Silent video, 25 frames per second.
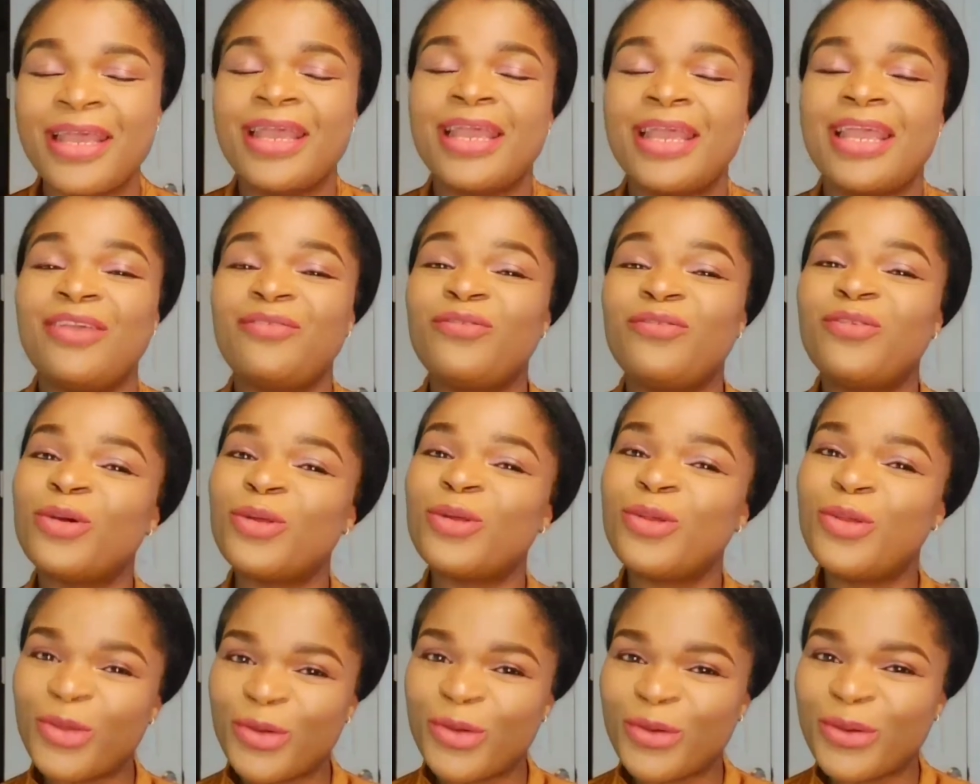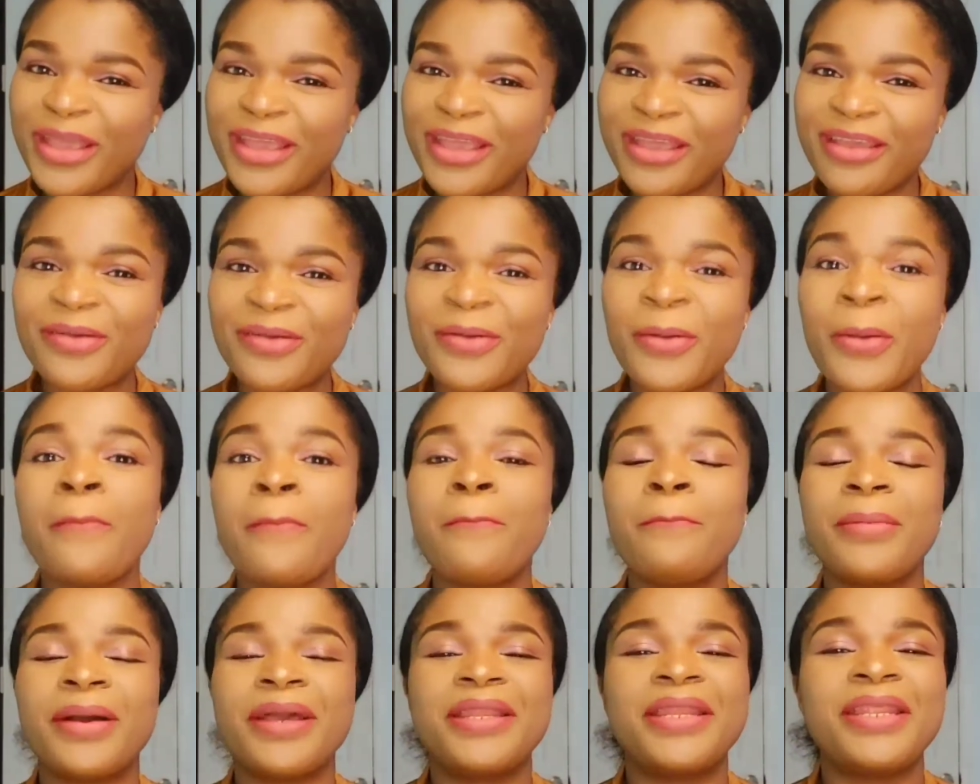If you're new here,
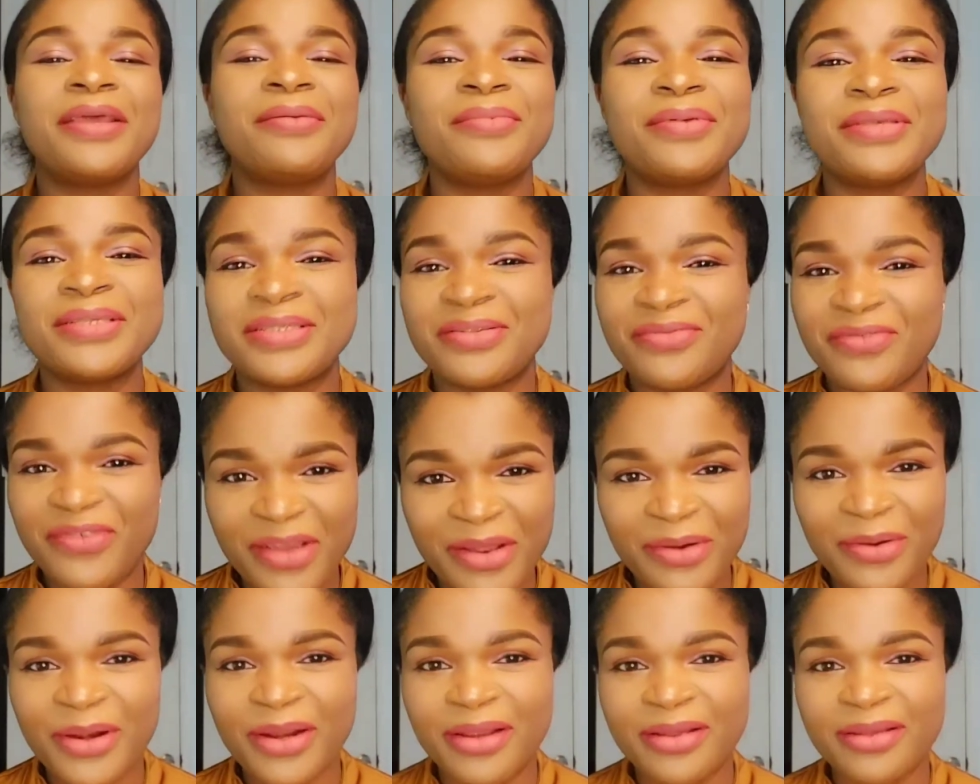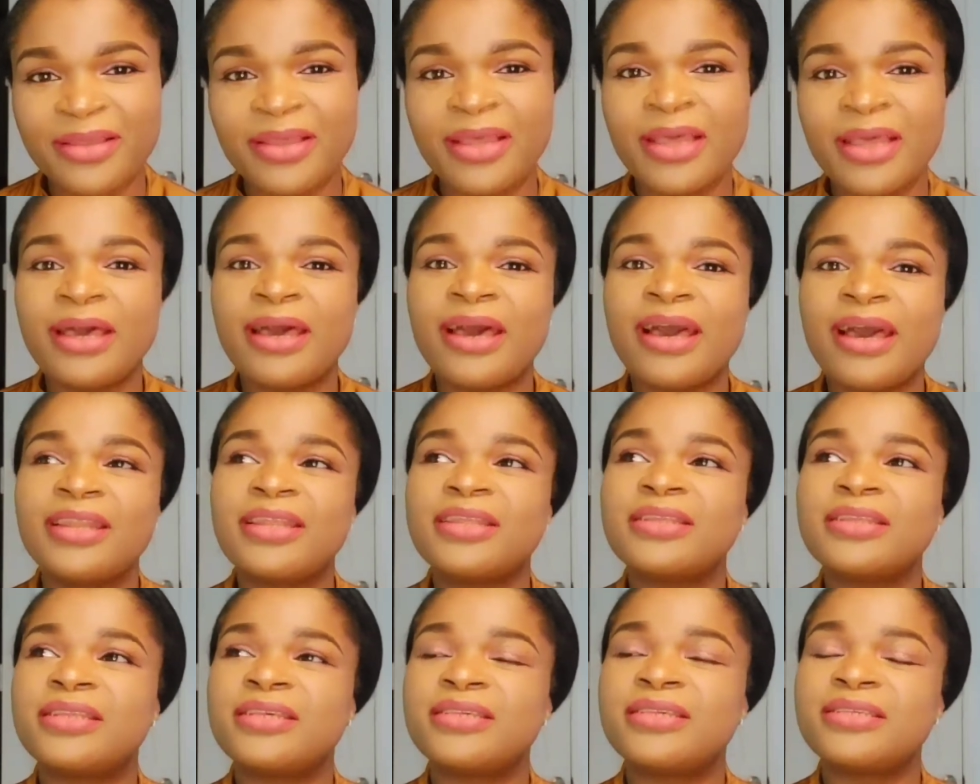my name is Vera, and
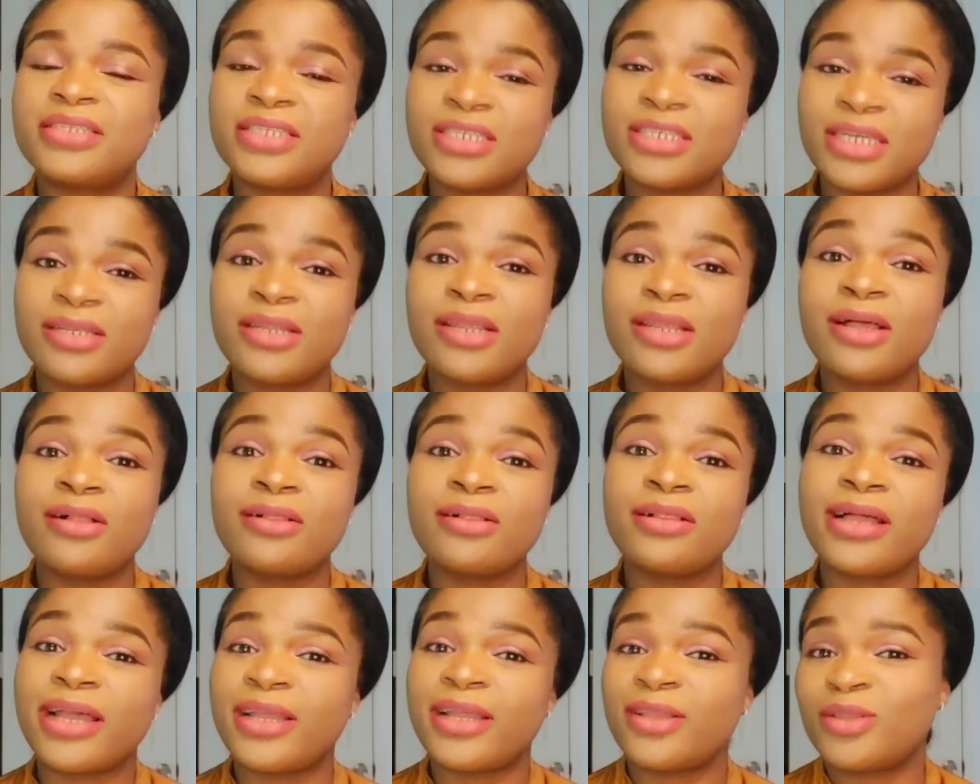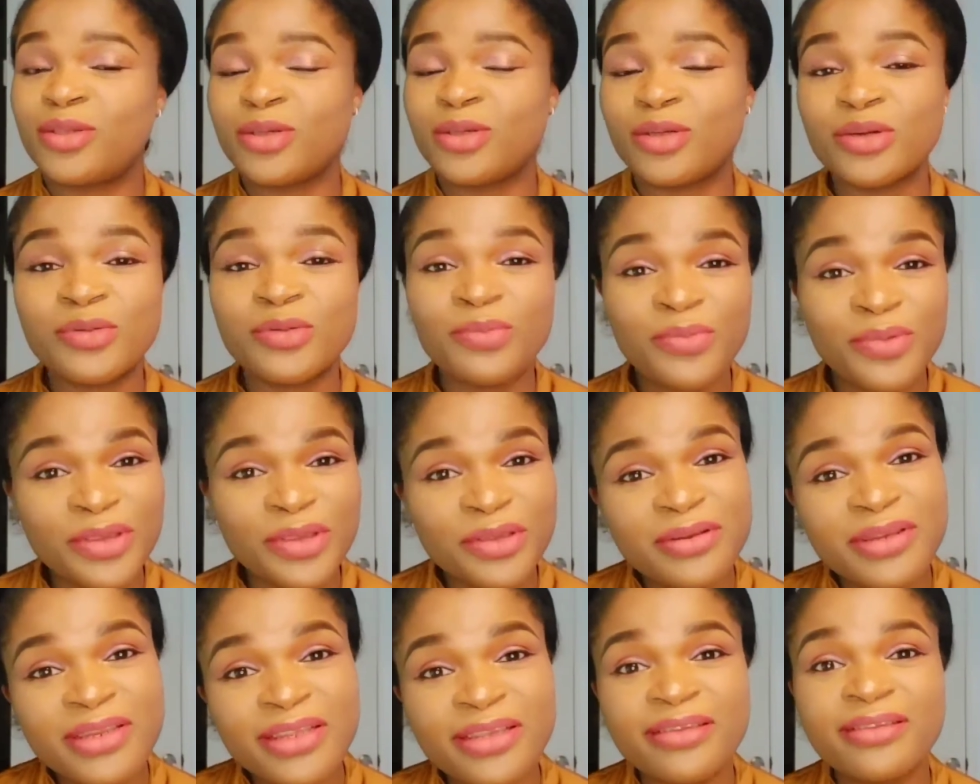in this channel I talk
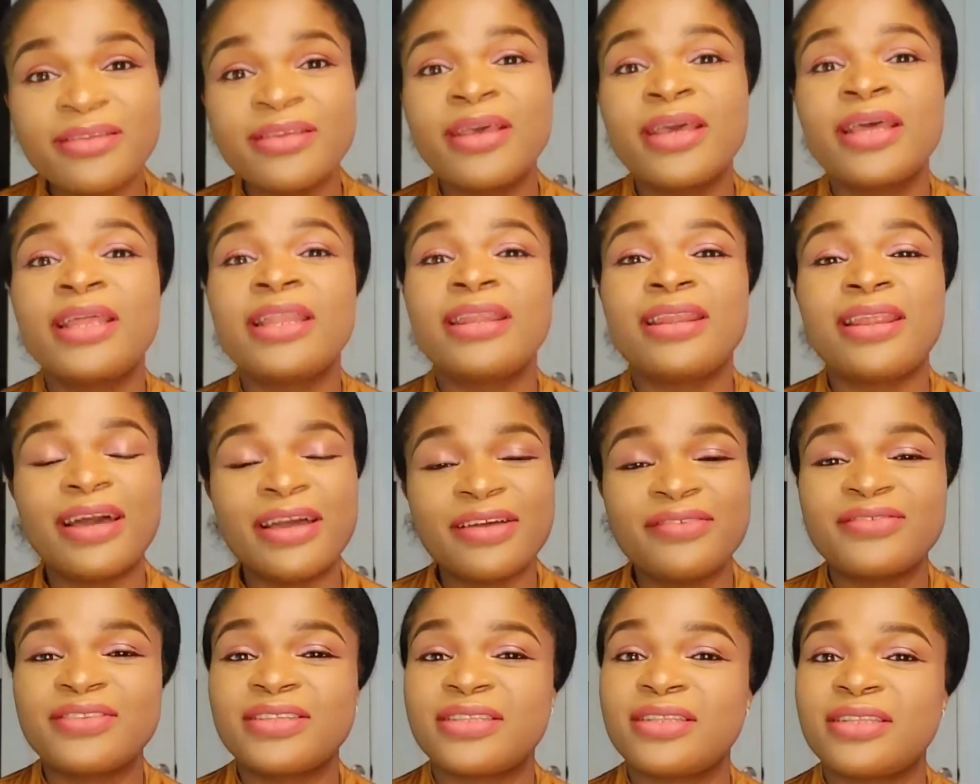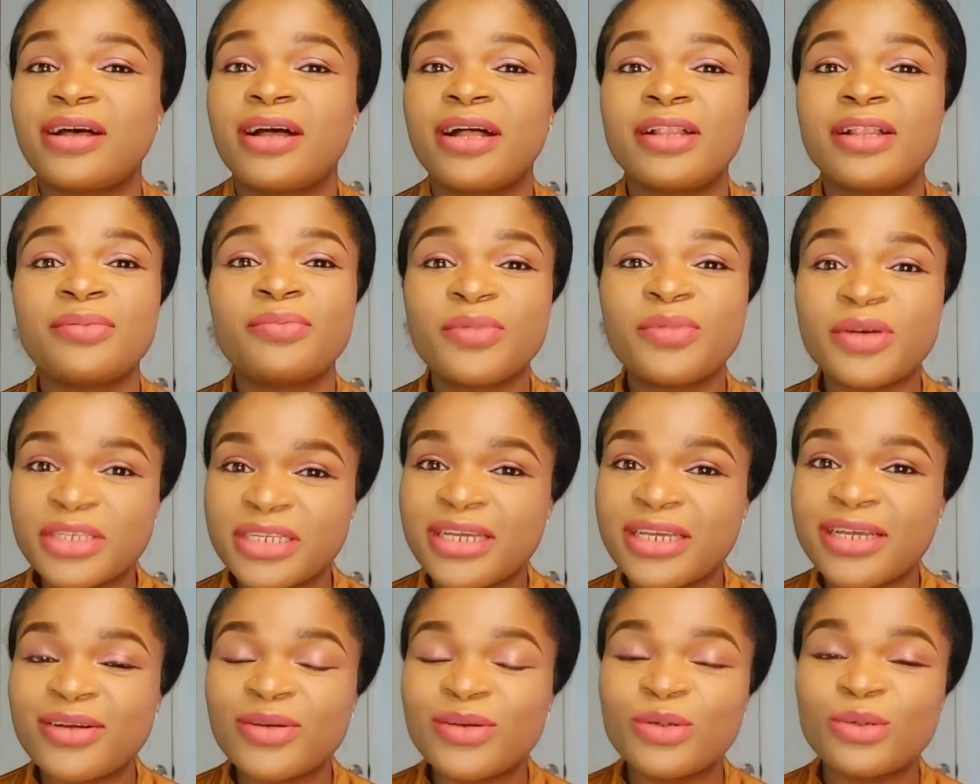beauty, lifestyle,
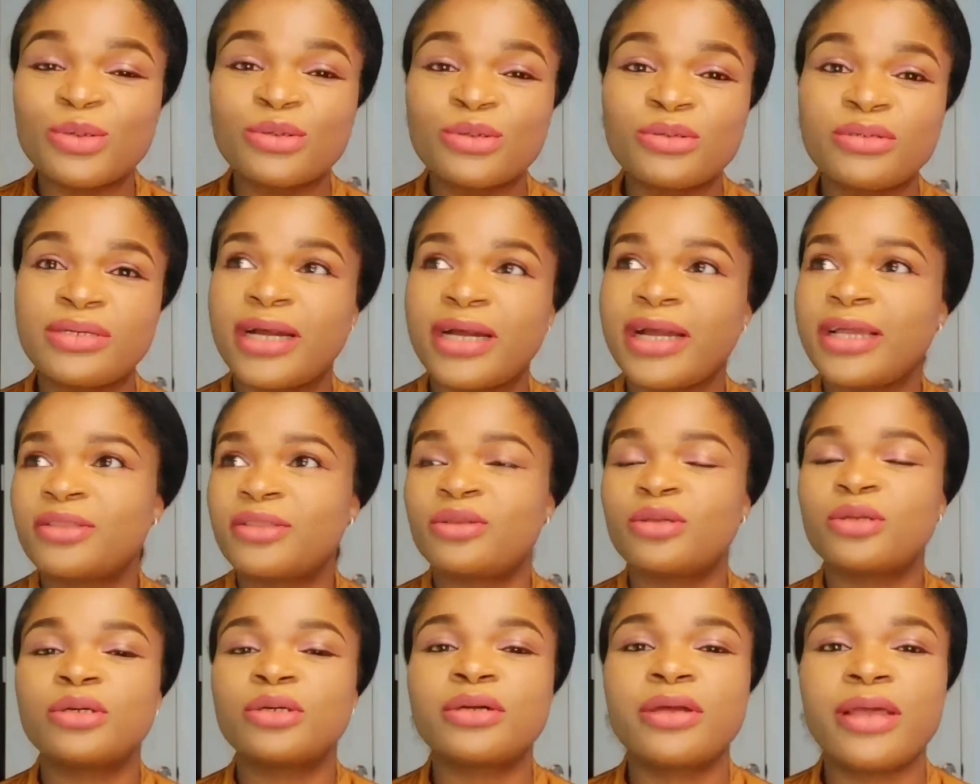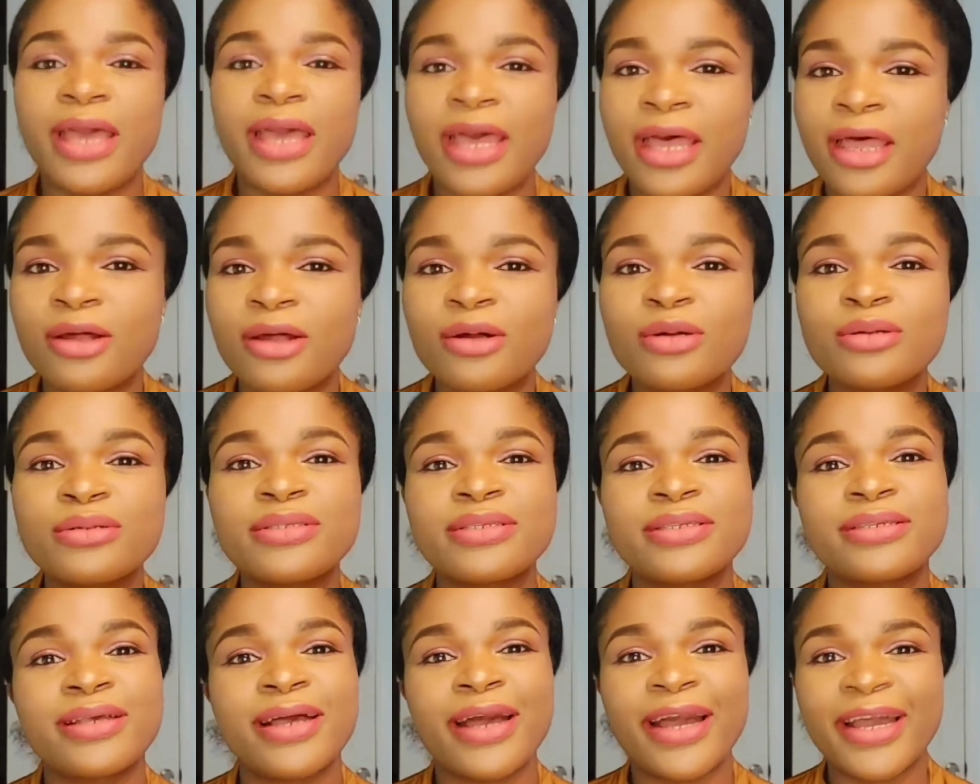motherhood. I talk
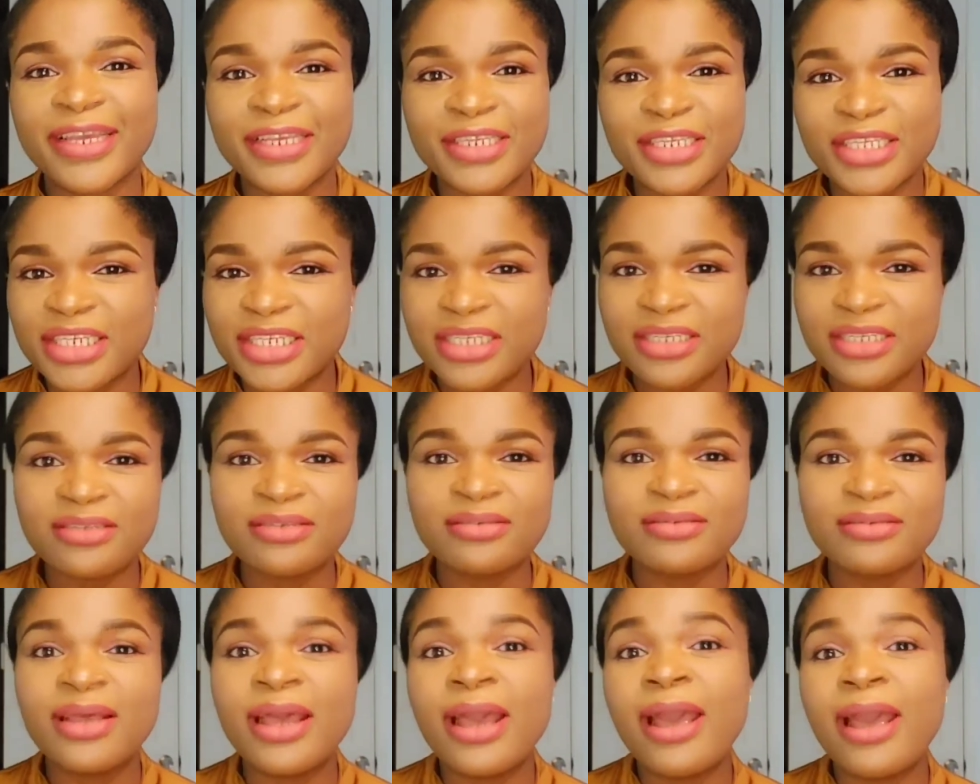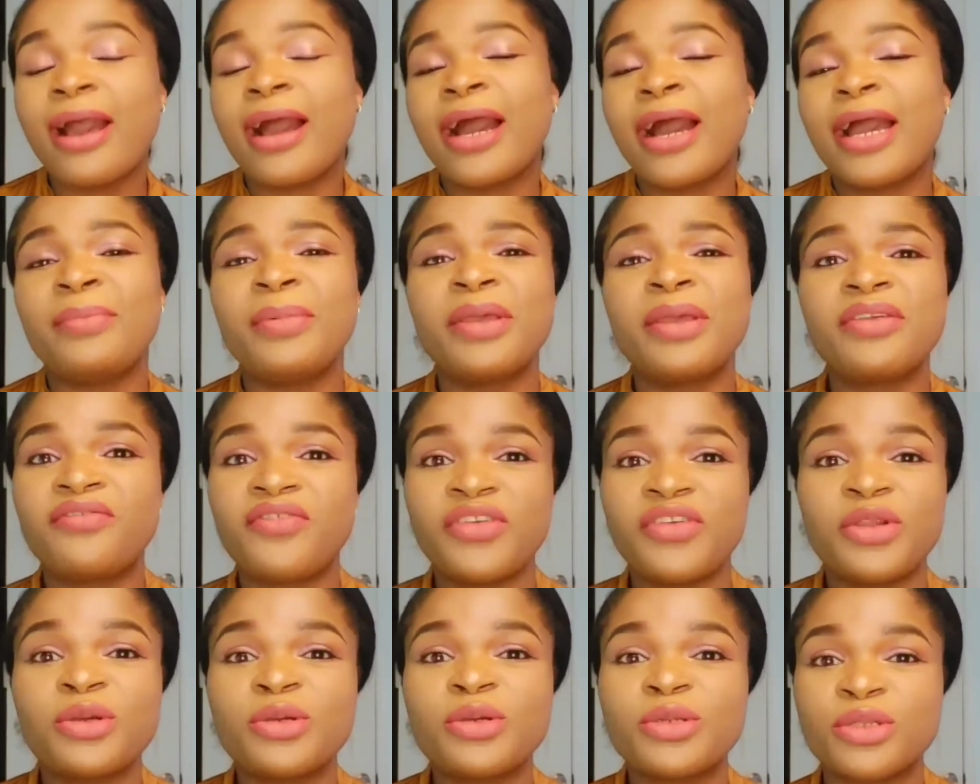health, hygiene. I make
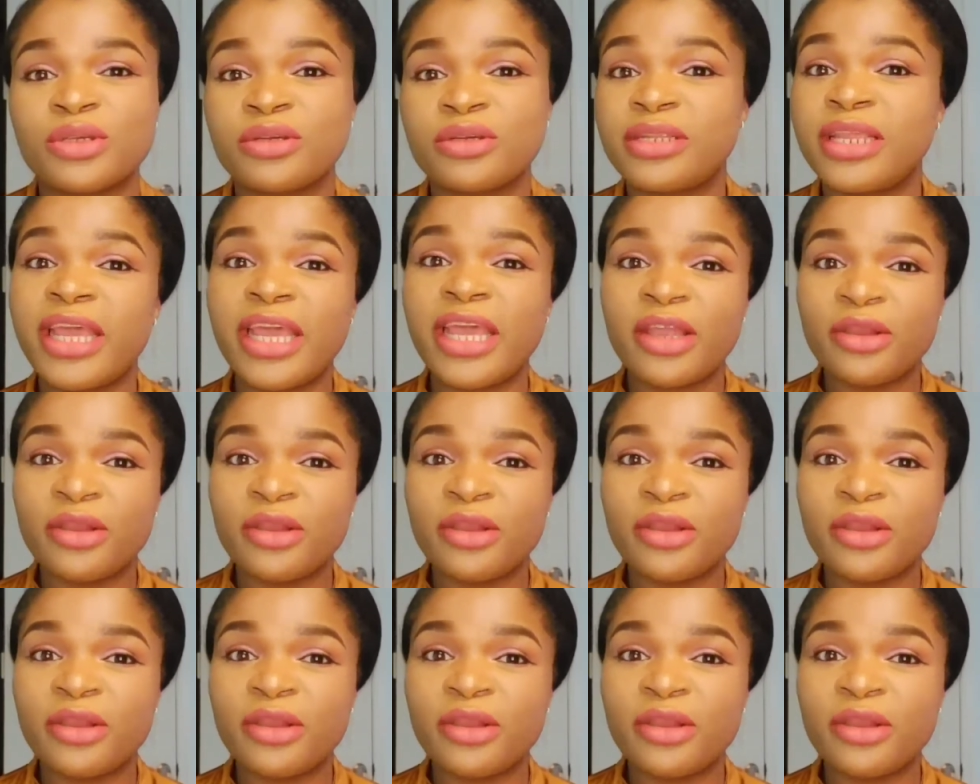videos on hair